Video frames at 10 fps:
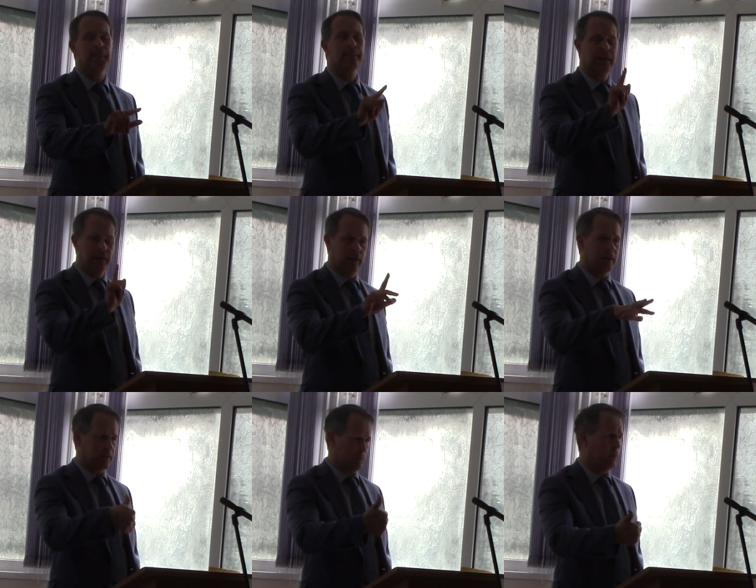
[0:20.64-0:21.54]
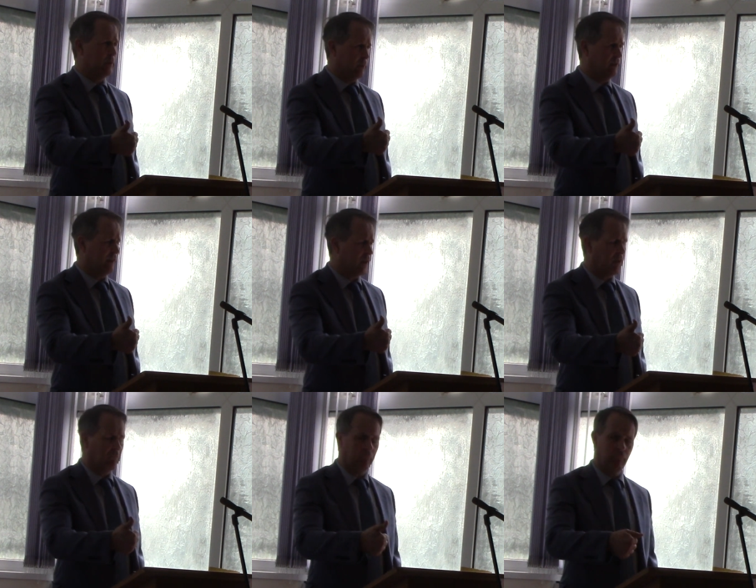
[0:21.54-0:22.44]
it, but that's what people think.
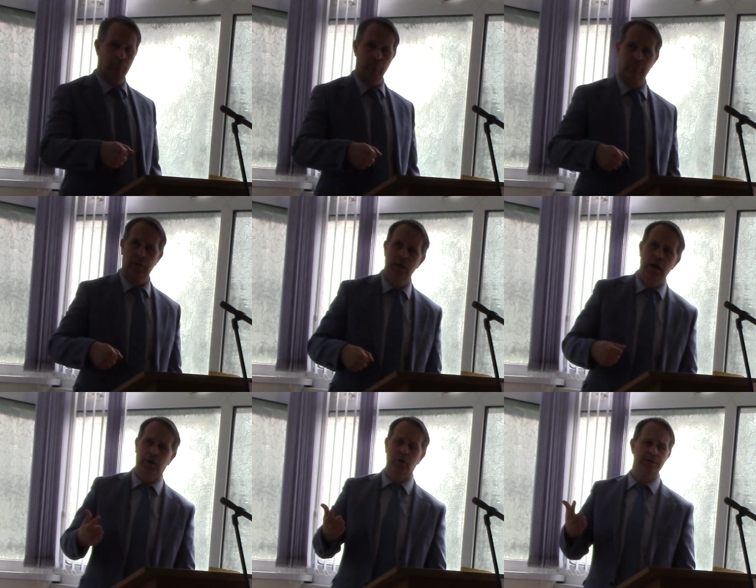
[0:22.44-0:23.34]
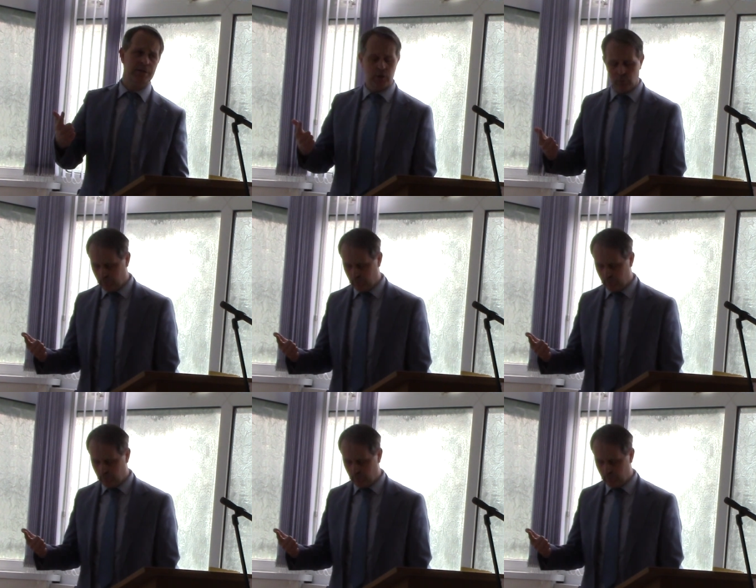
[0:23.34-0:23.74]
And also,